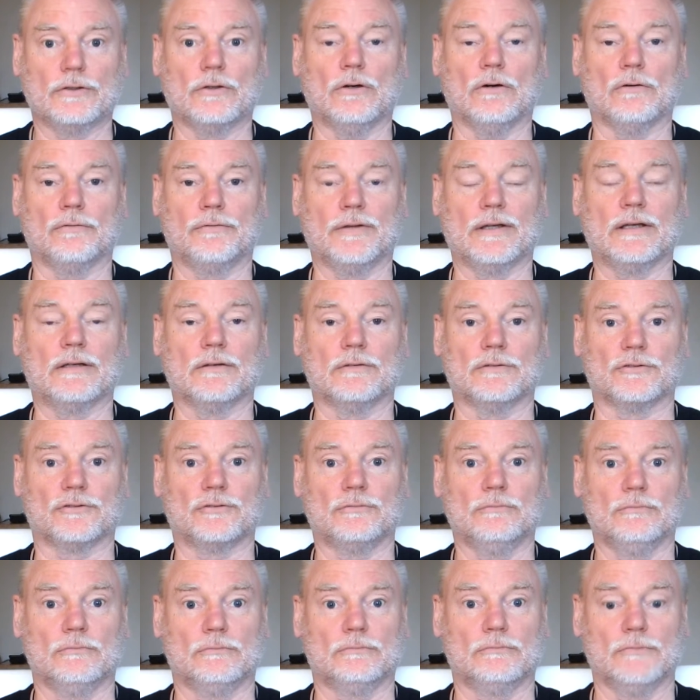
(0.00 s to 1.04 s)
got to think of
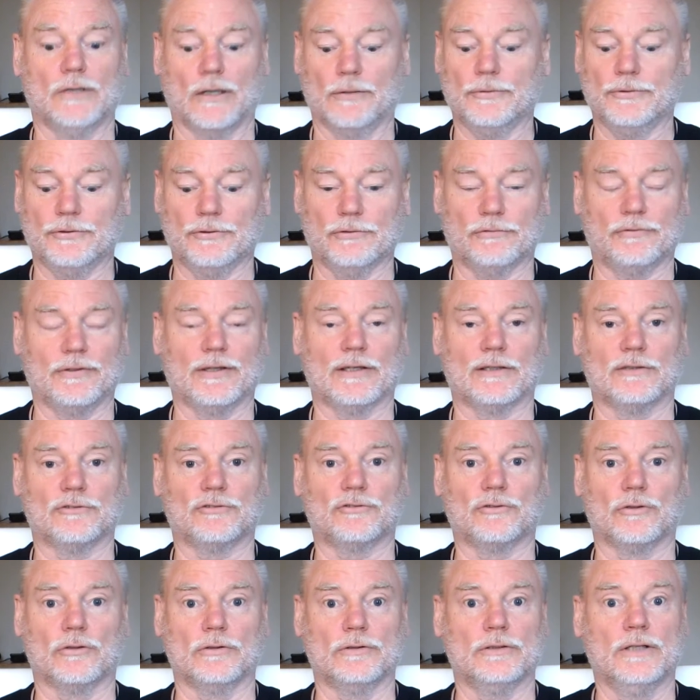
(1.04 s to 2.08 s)
not only you think of the
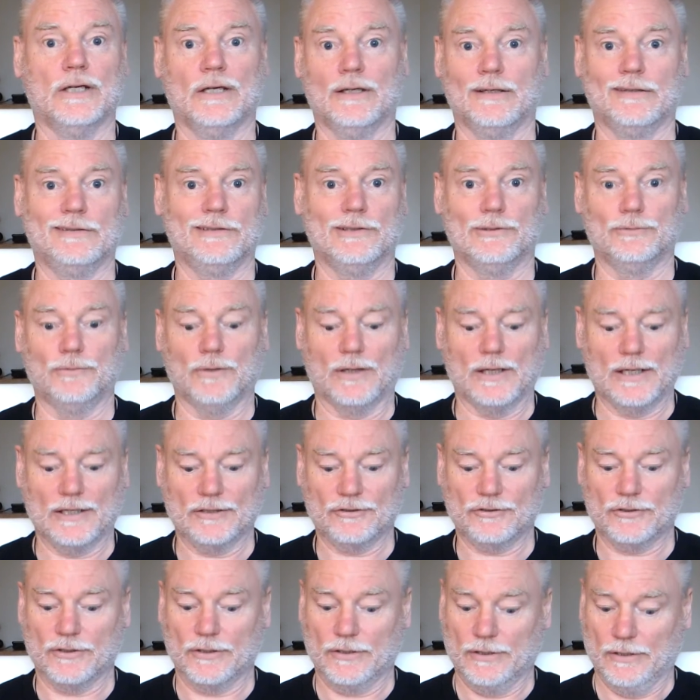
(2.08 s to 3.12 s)
story, you
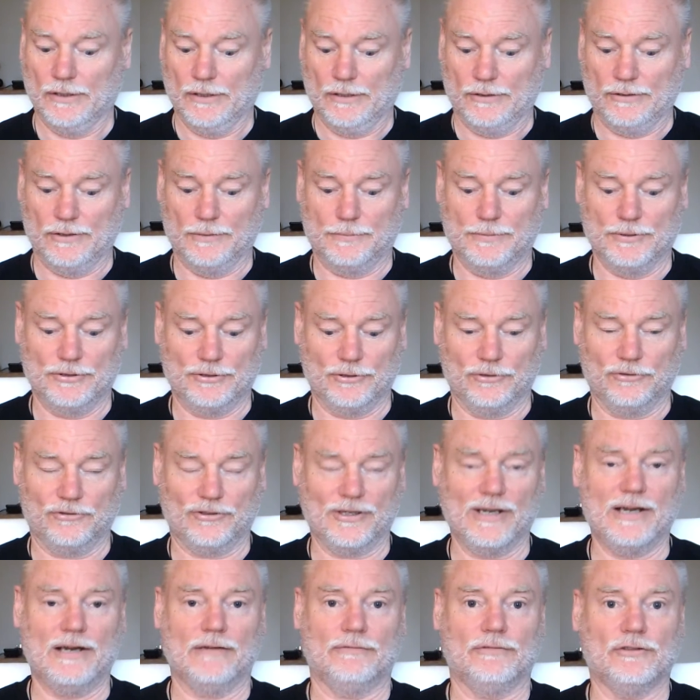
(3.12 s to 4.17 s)
write it, you produce
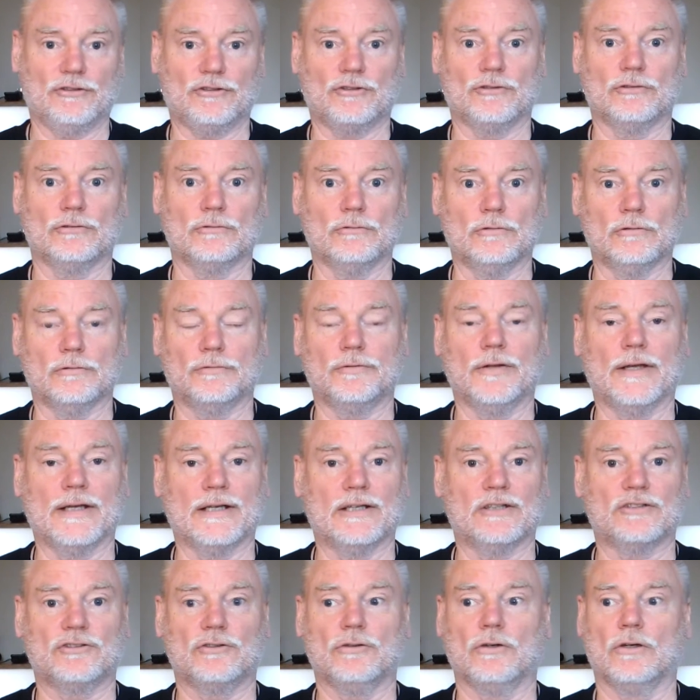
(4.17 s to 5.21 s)
every single thing.
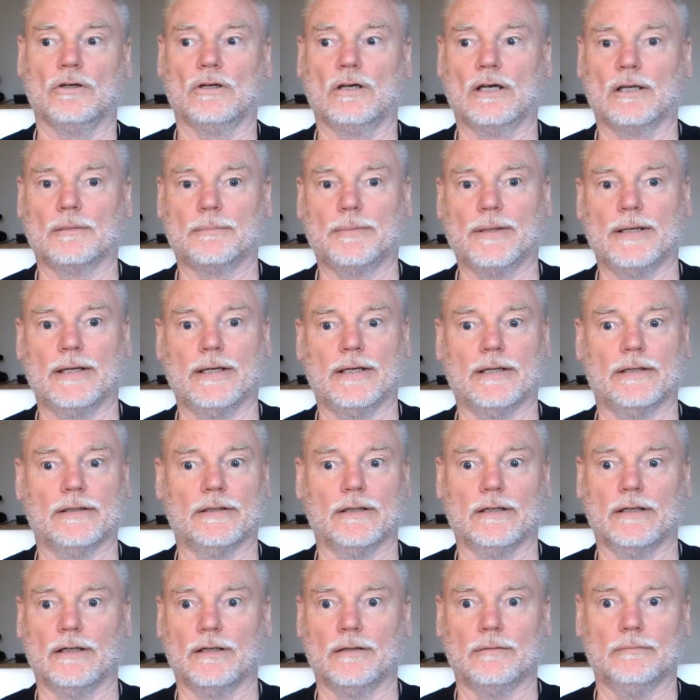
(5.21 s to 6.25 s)
It's not like being
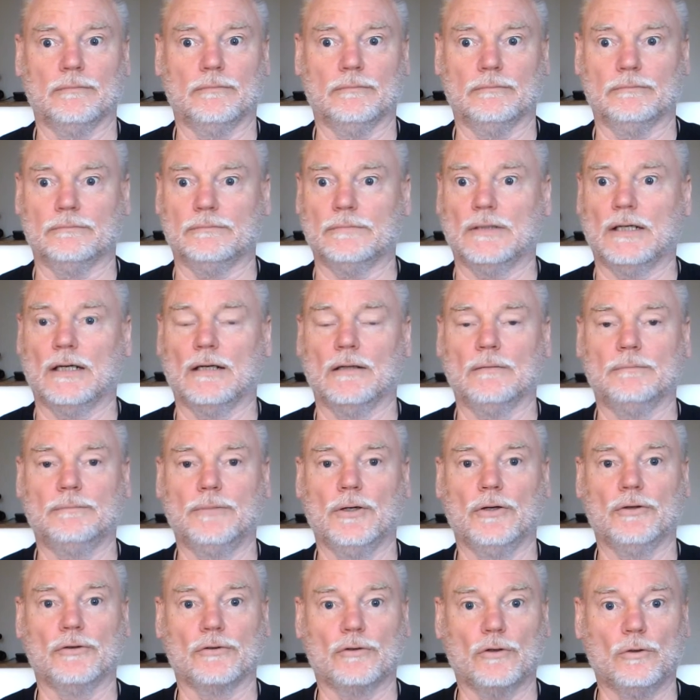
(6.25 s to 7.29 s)

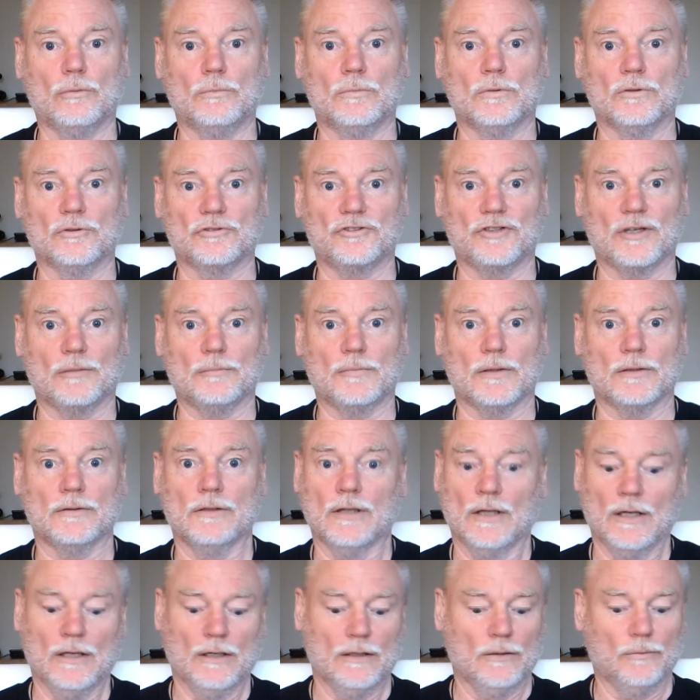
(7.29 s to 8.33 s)
Bernard Cornwell or someone
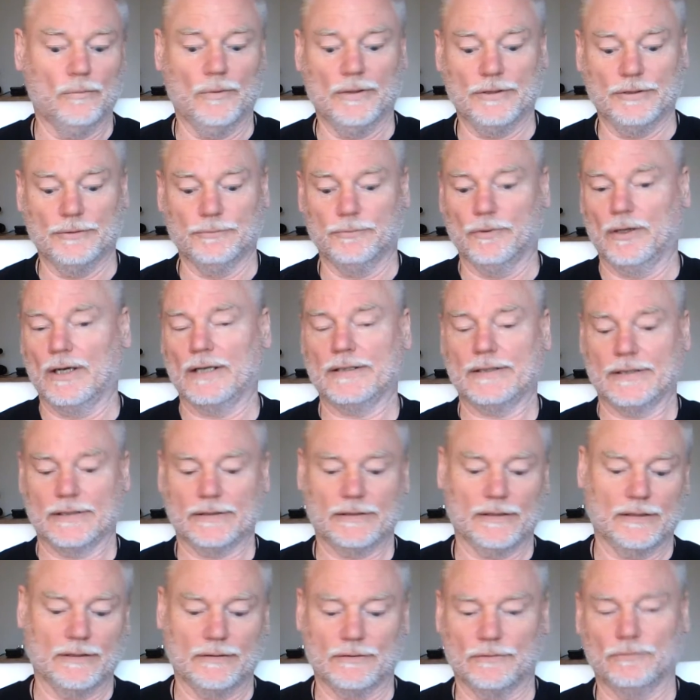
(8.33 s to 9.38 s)
where you write
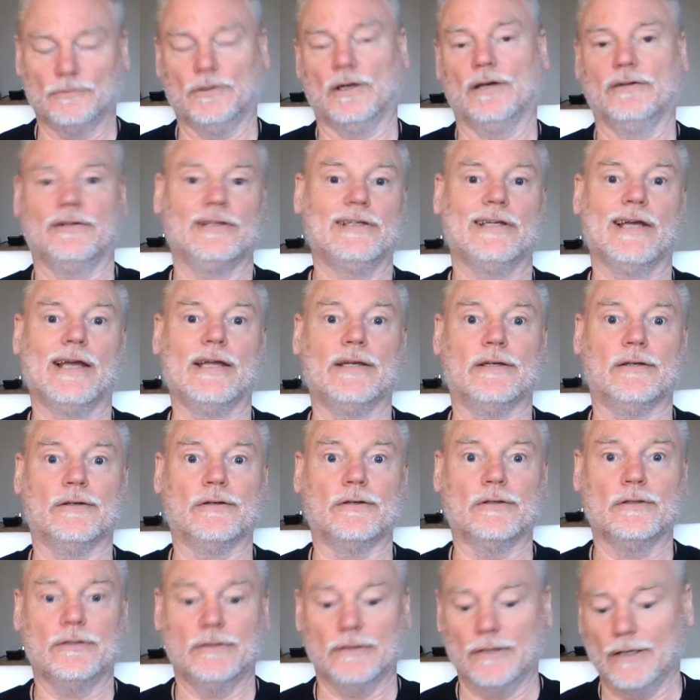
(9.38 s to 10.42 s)
it and then write the
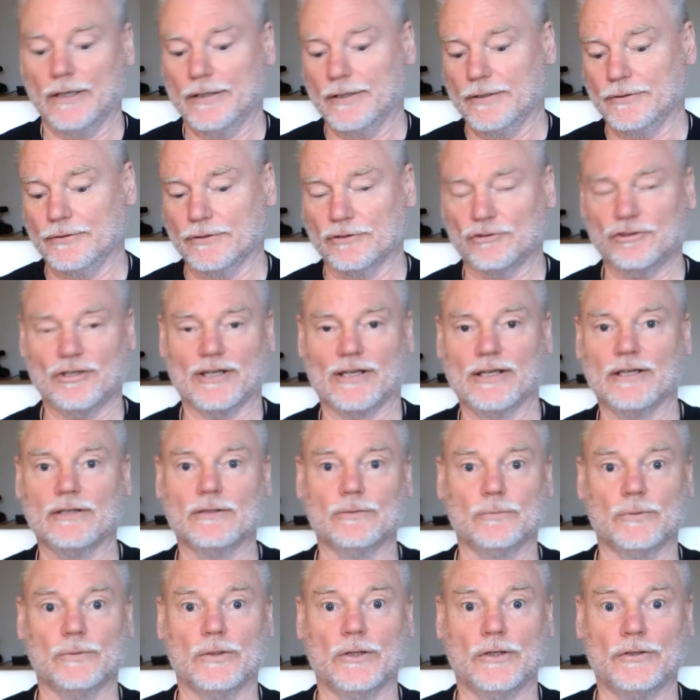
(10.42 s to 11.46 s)
end and then you stick it in
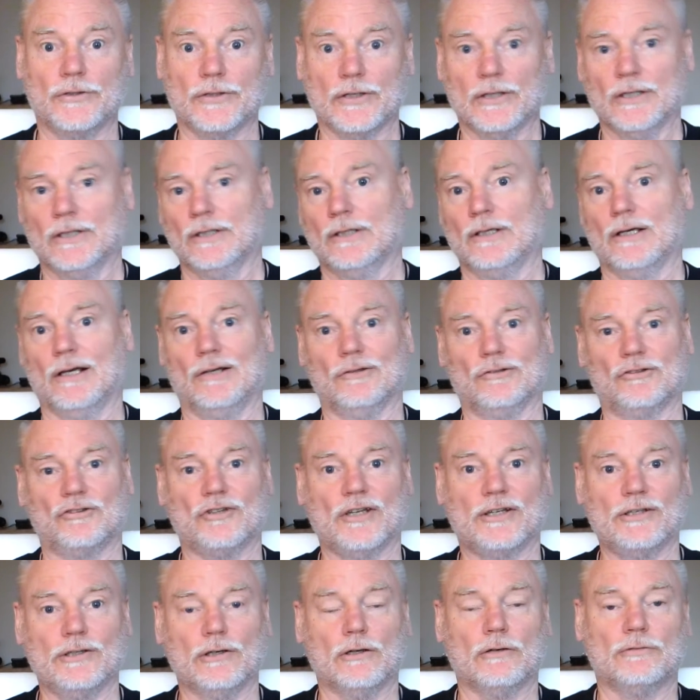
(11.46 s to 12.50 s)
the Word and
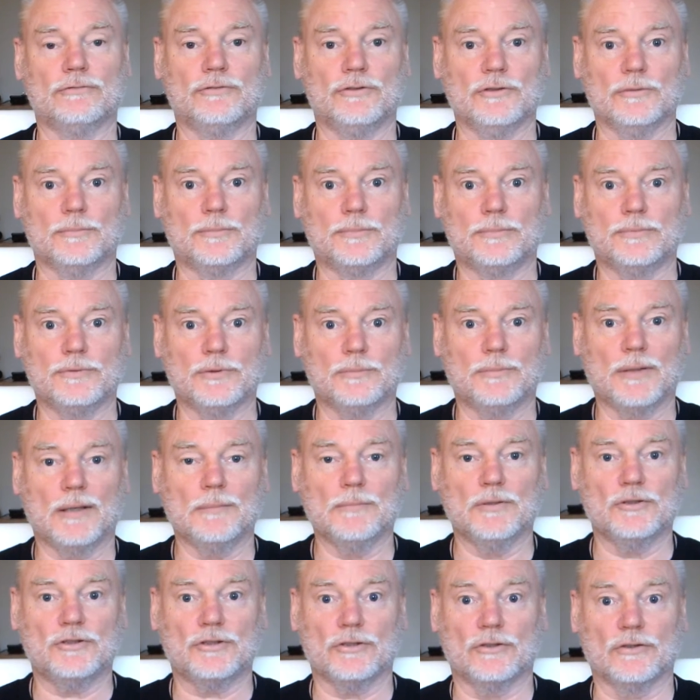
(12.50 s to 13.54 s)
send it off to your
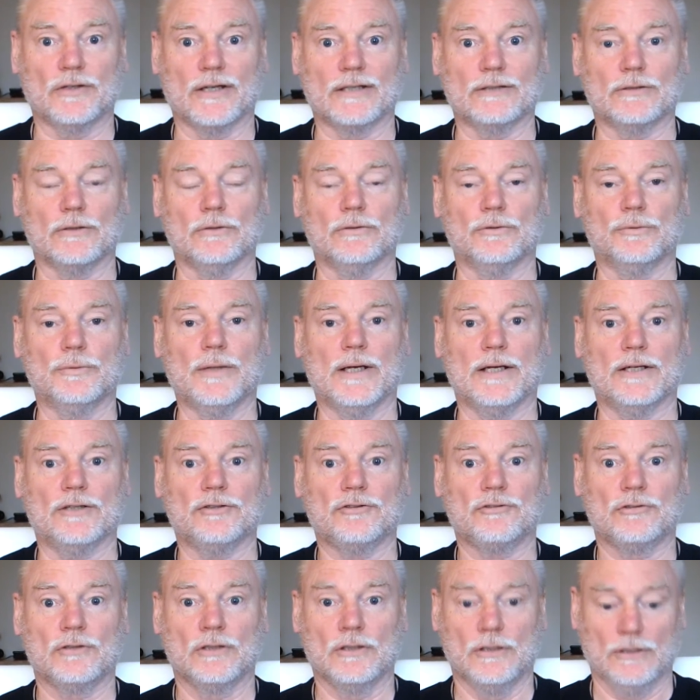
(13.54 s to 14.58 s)
publisher and they do the rest.